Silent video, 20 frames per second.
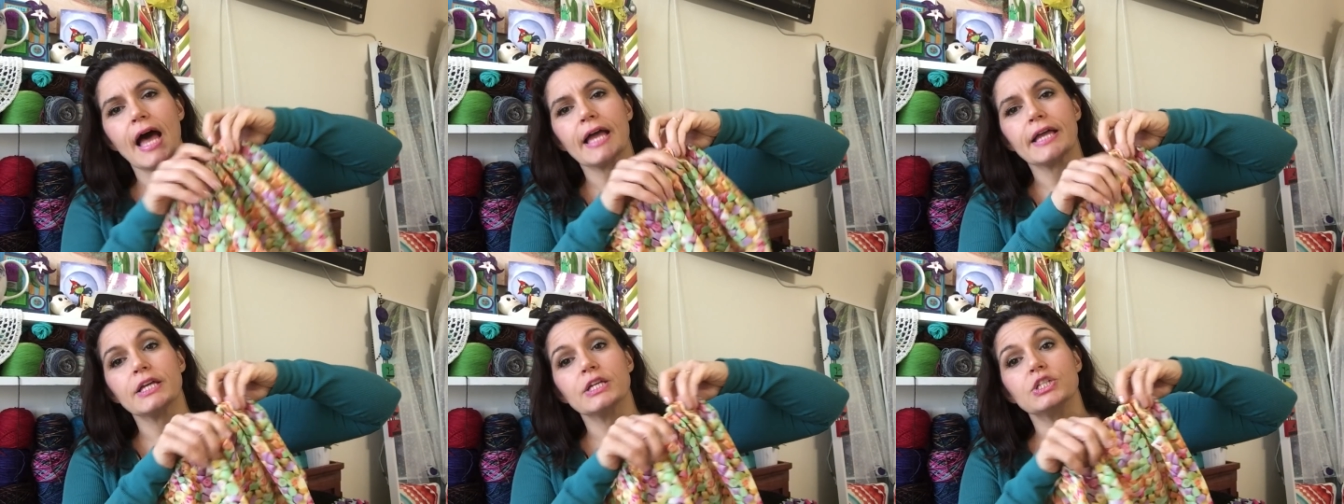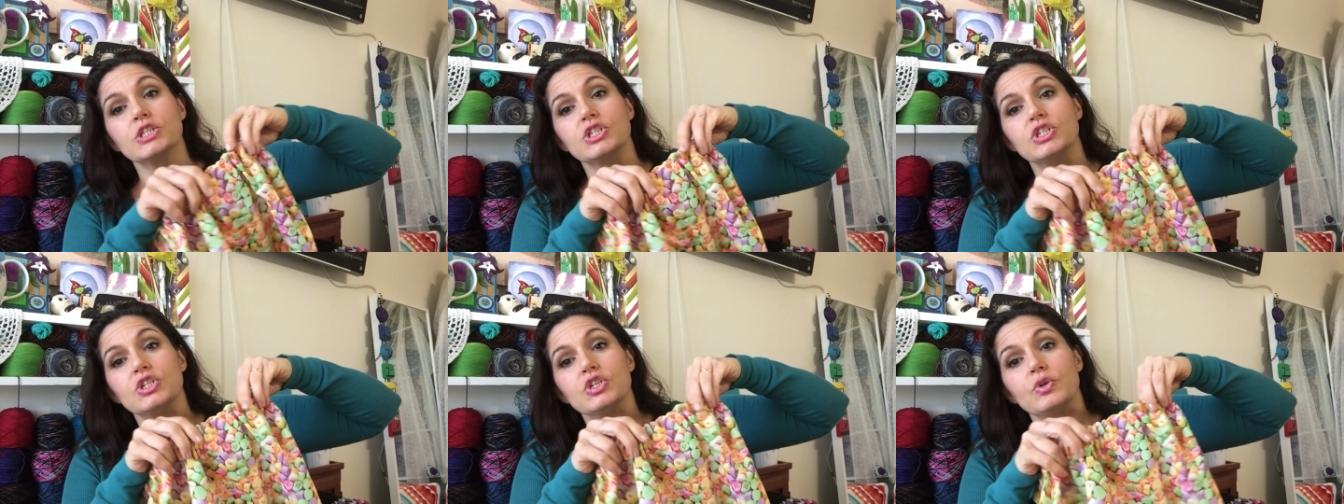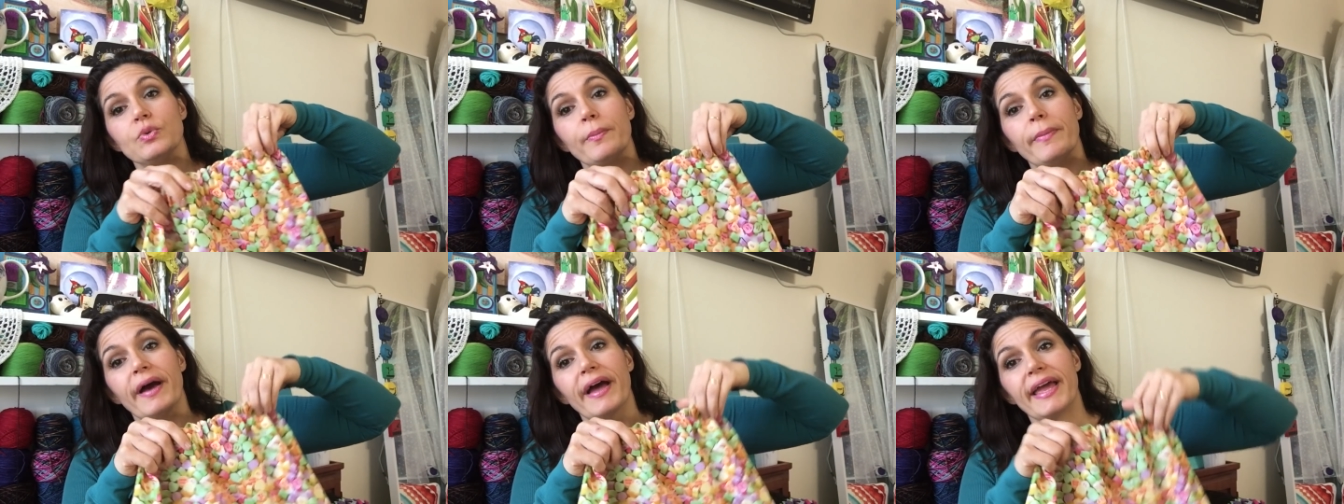I could
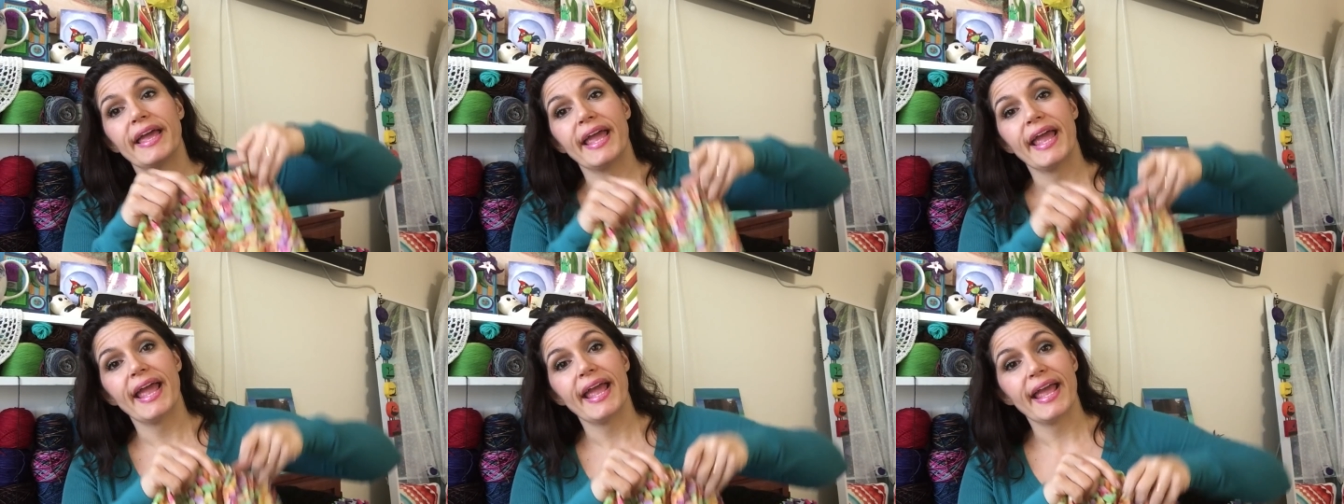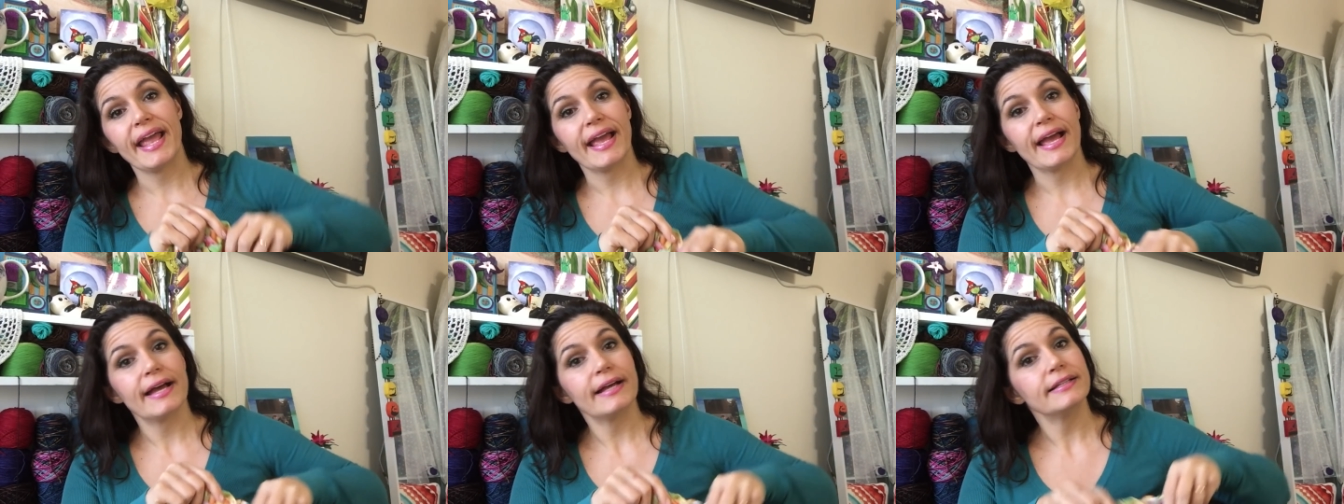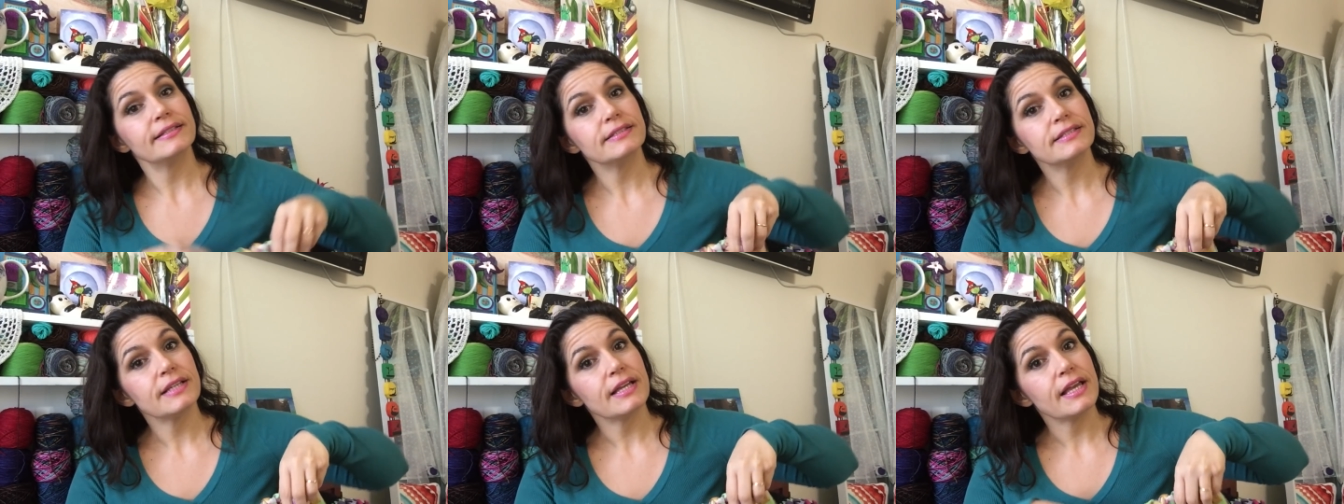do by
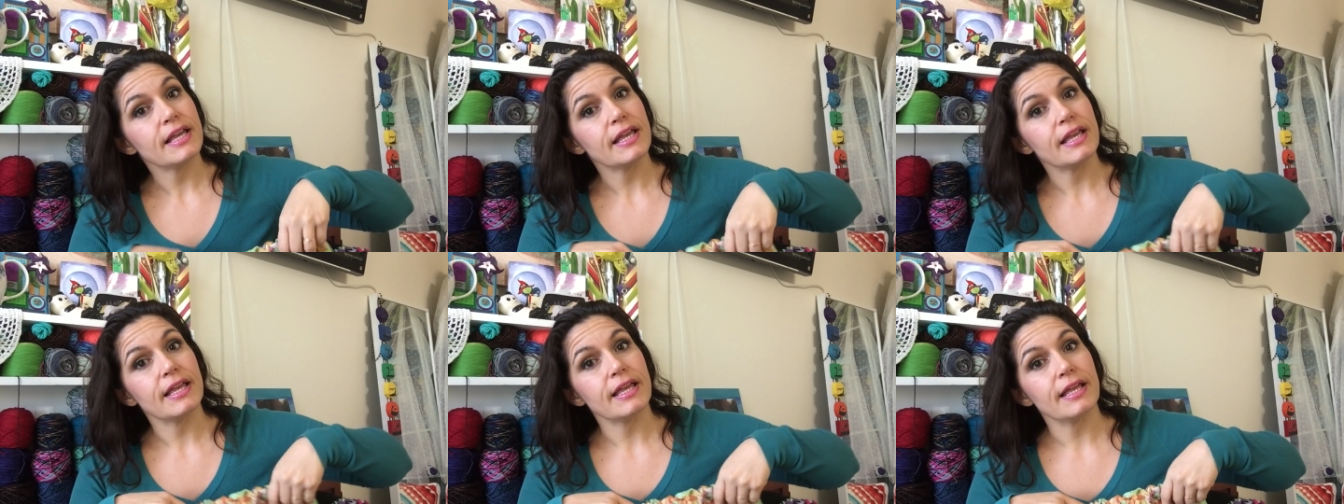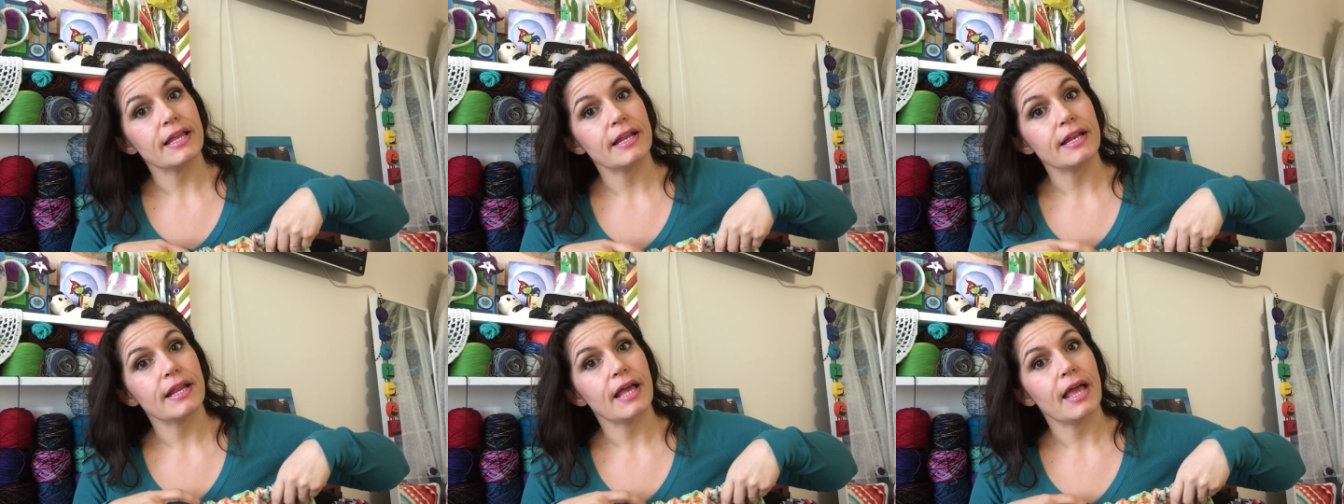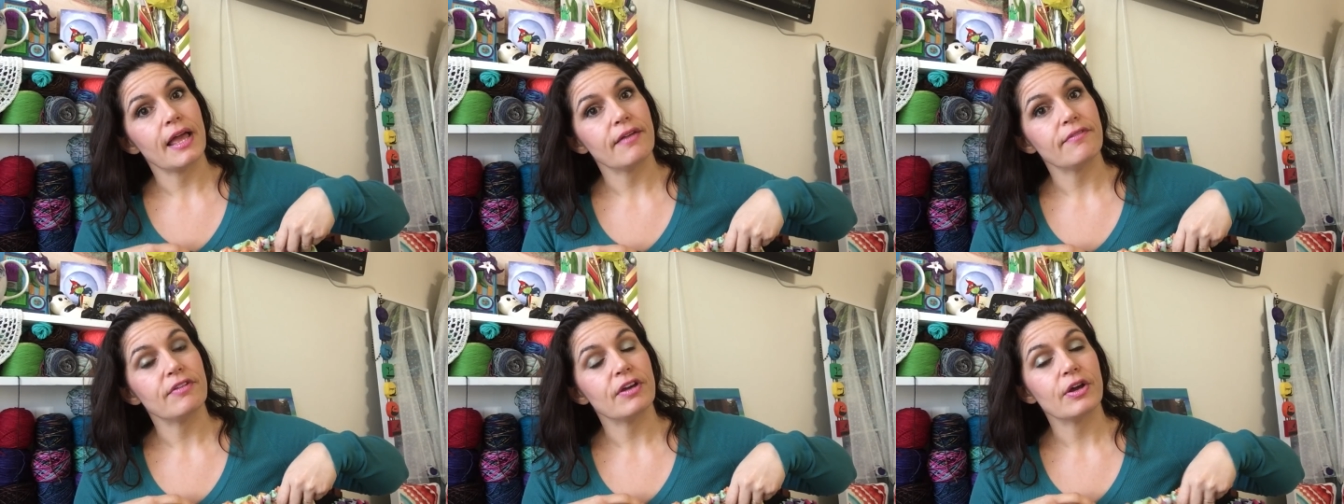hand in
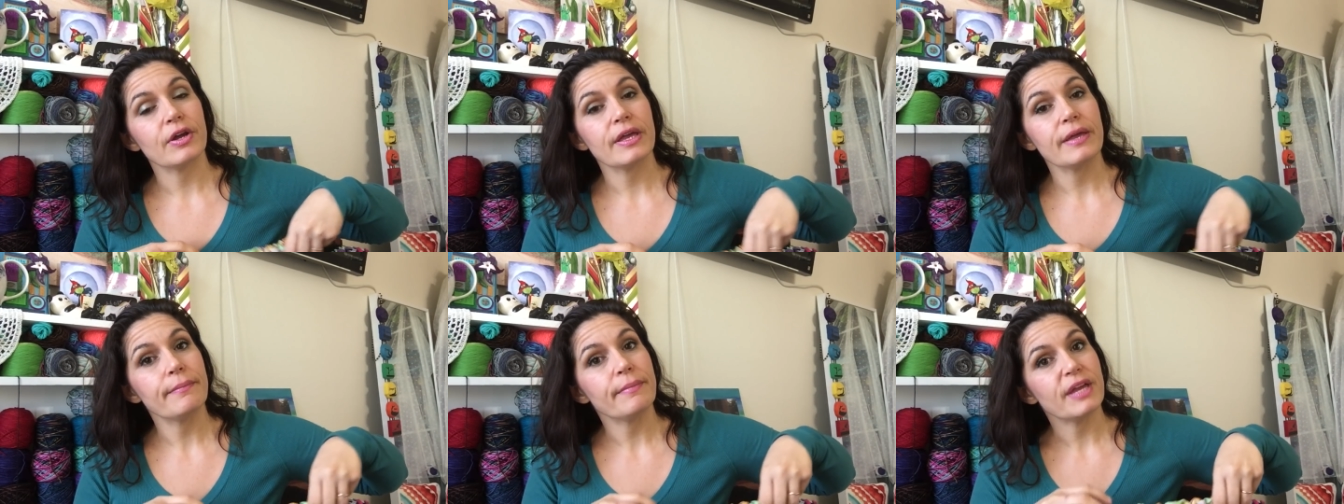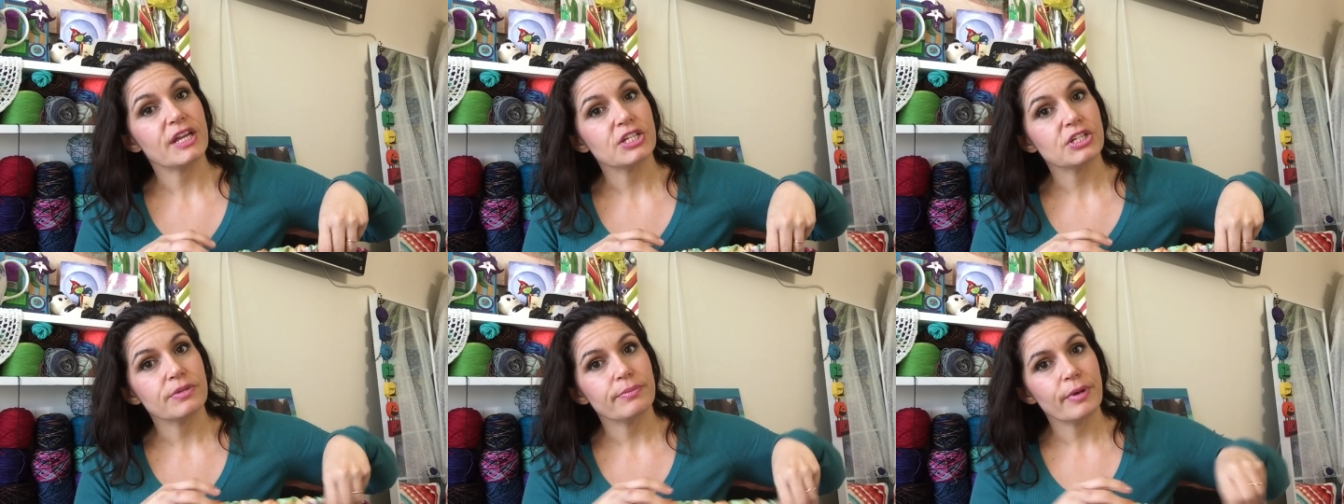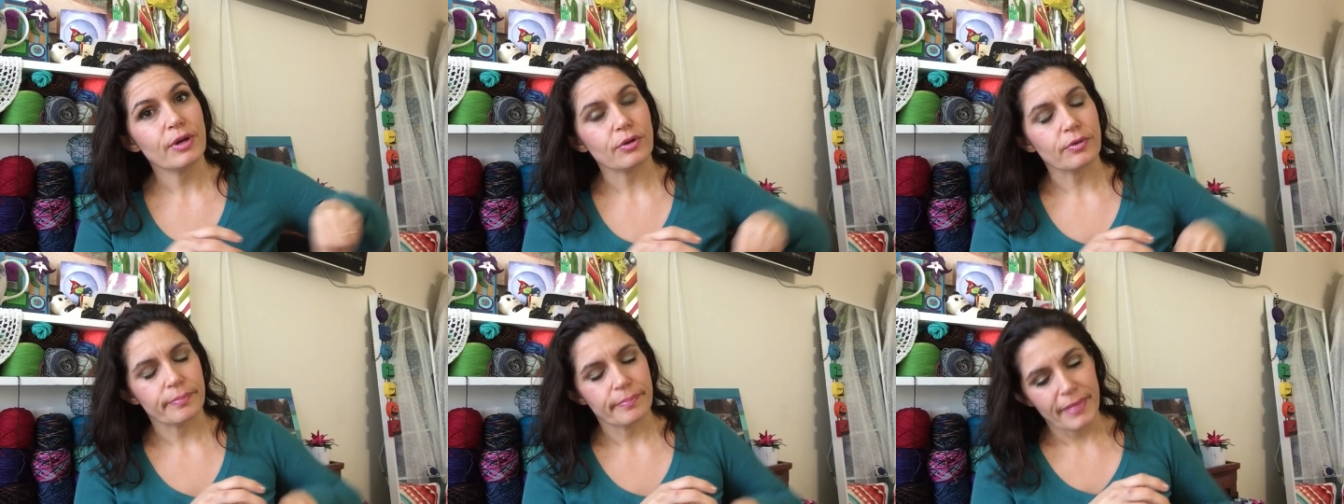a very impatient
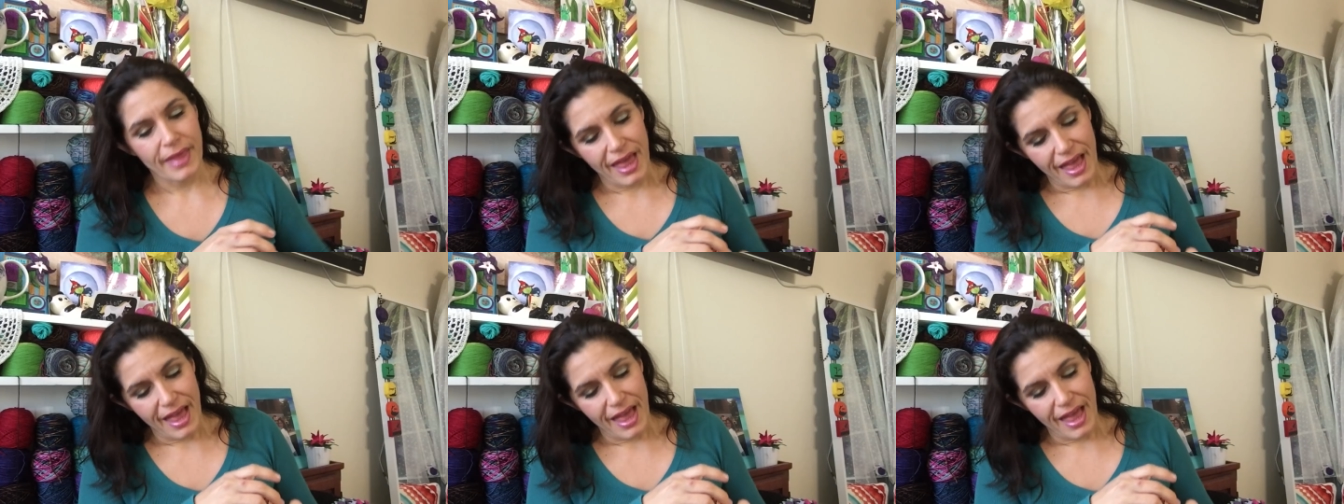mode.